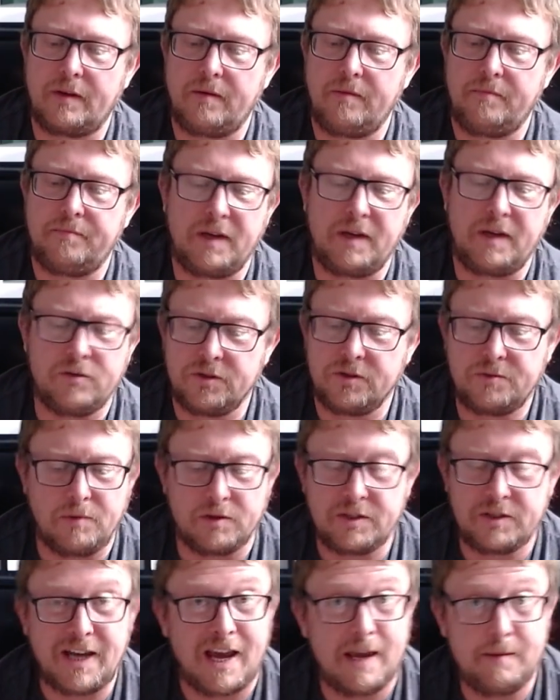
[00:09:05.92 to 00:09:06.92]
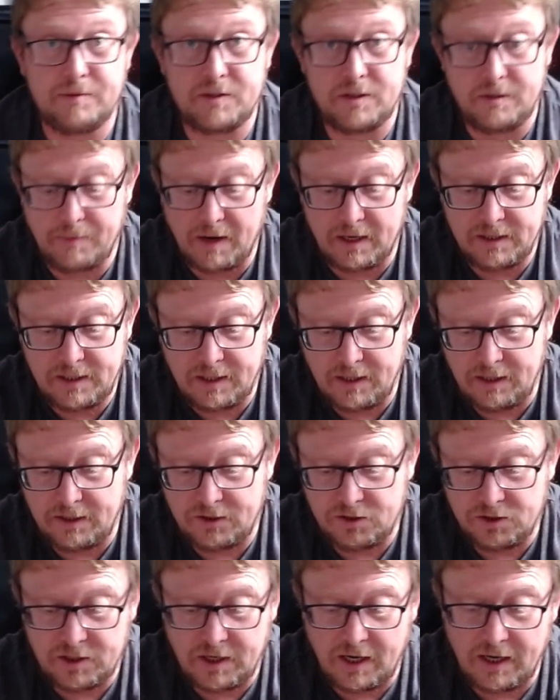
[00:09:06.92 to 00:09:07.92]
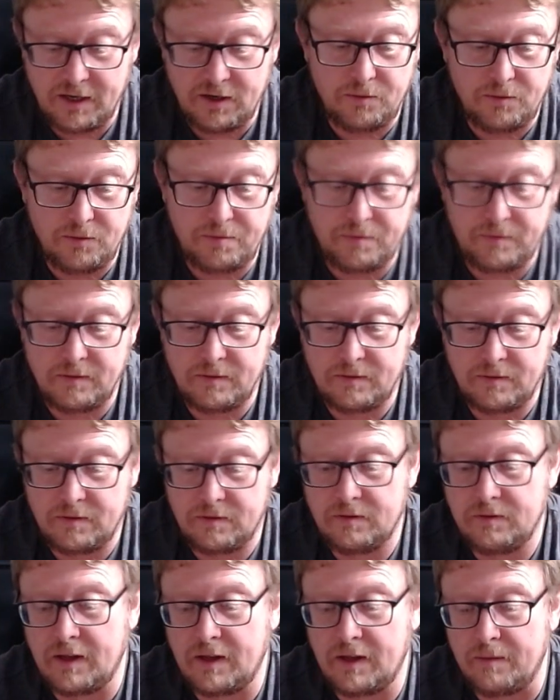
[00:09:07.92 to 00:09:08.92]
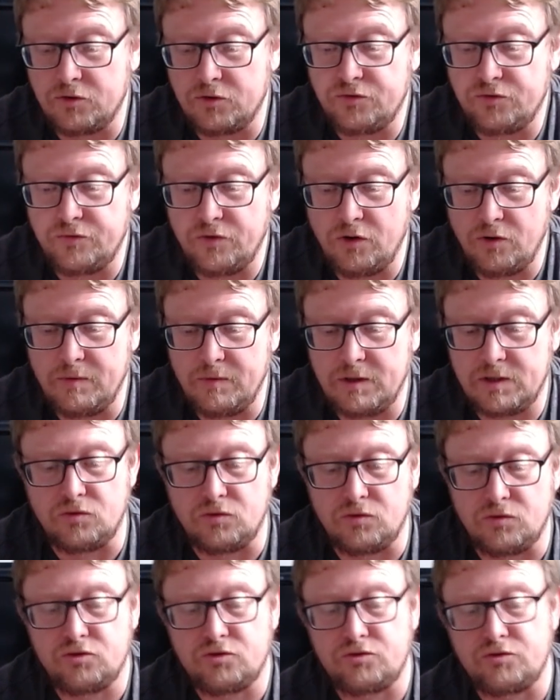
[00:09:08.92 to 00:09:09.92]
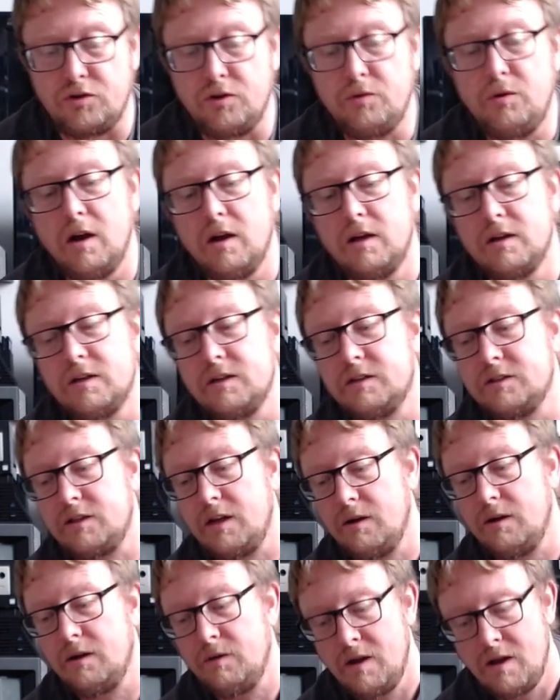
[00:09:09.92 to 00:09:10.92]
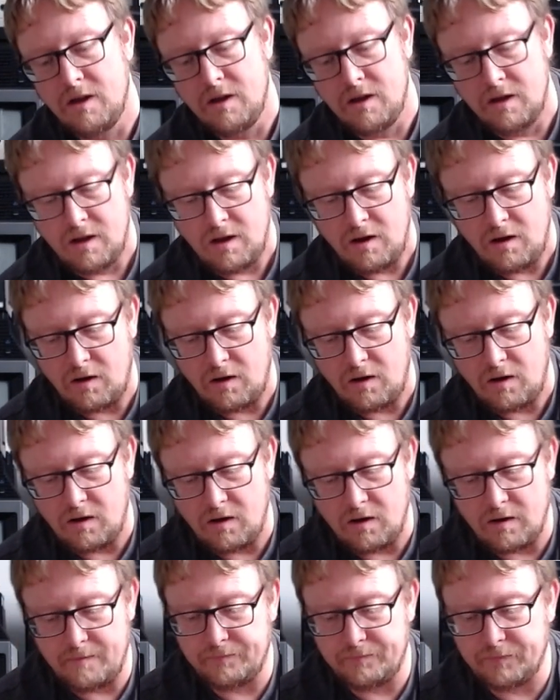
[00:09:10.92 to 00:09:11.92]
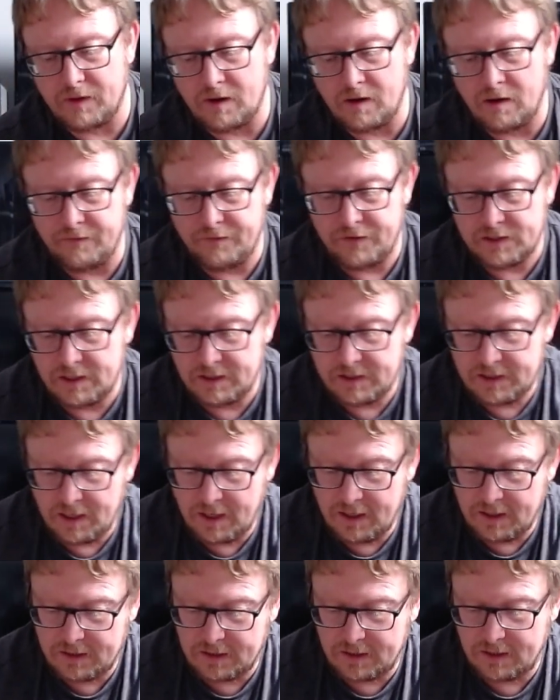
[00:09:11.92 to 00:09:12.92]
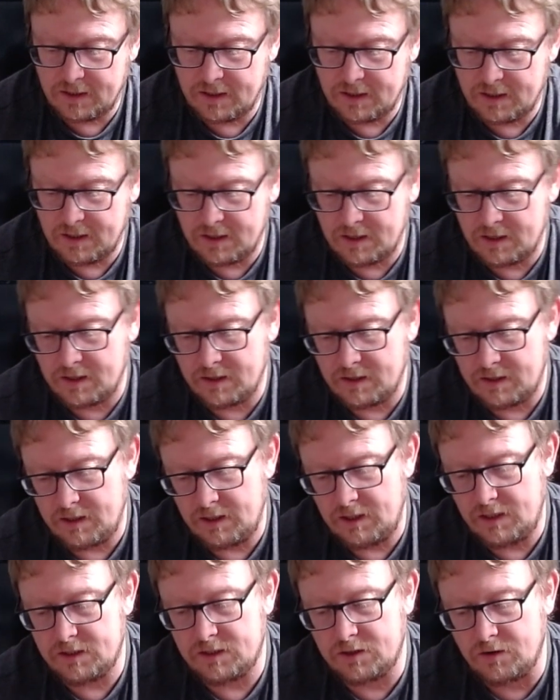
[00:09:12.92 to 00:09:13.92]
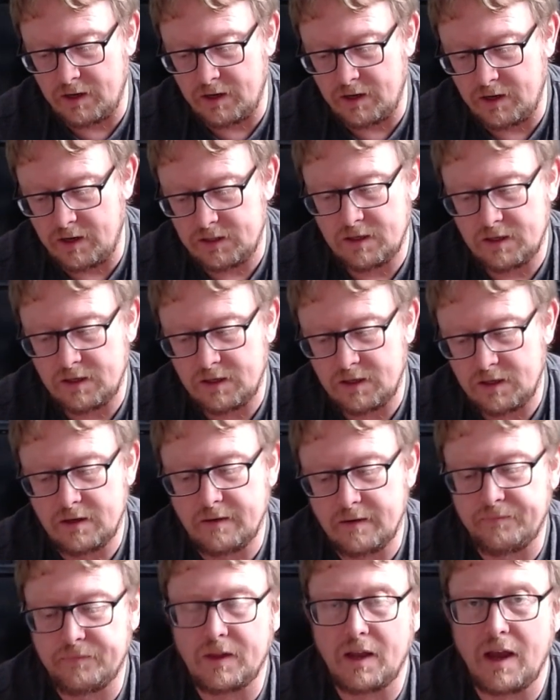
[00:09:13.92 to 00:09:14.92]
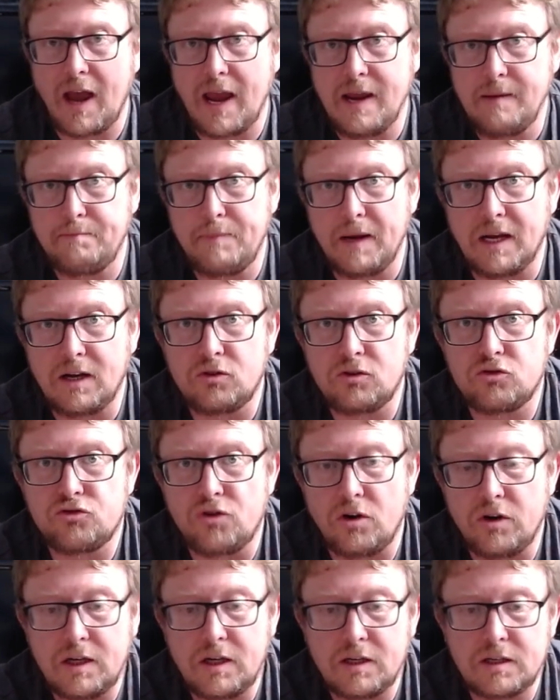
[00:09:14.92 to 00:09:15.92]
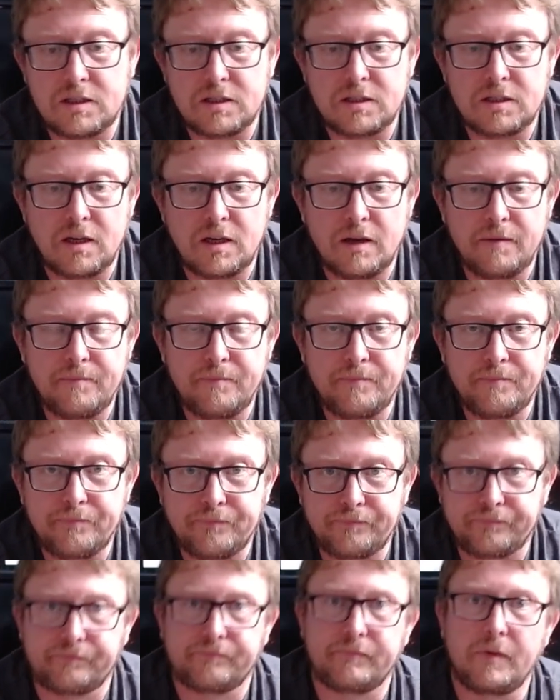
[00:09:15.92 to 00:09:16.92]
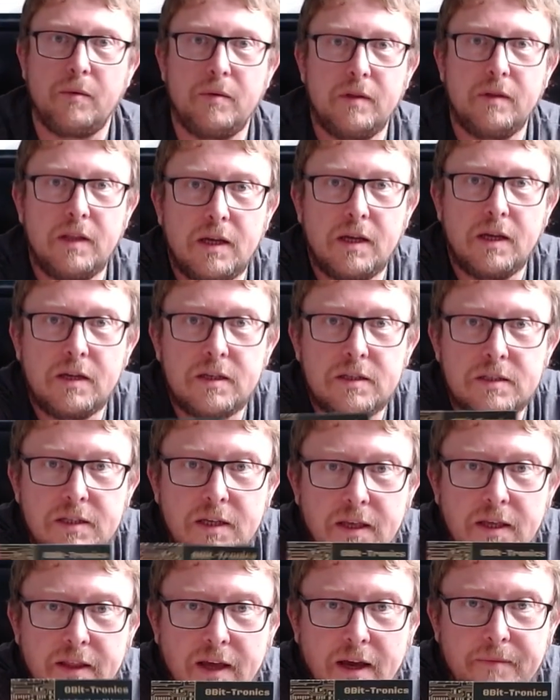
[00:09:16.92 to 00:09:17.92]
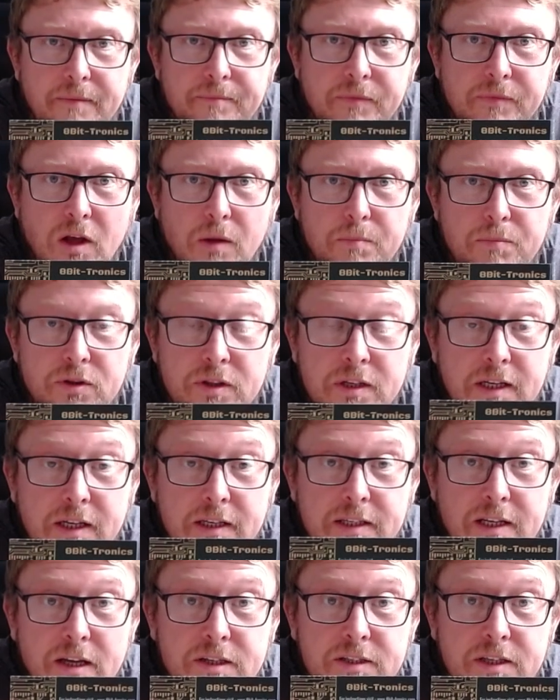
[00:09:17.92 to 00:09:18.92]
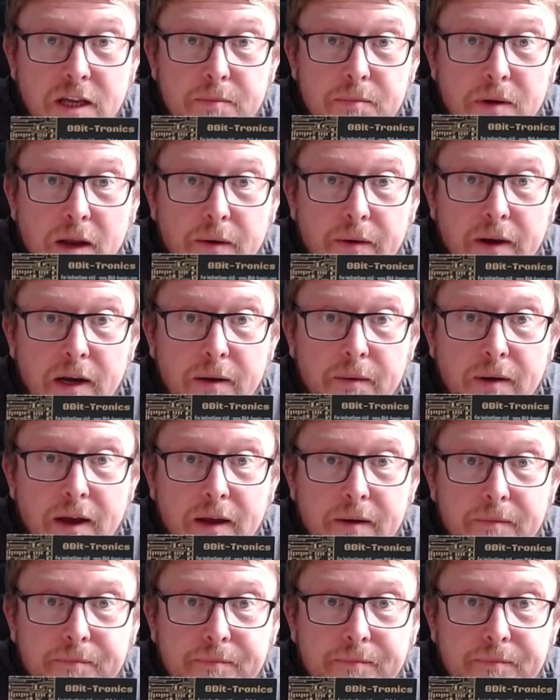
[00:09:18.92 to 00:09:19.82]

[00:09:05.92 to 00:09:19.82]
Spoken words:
because my tapes are basically just taking up that much room. It's untrue. So I visited these guys, 8-Bittronics. You can see that. I'll put the details down below anyway.